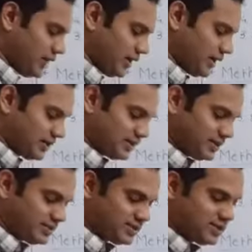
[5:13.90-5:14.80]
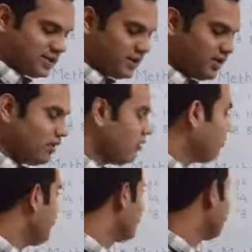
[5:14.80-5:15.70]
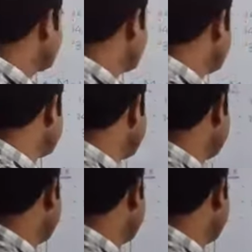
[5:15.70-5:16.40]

data sets. First one is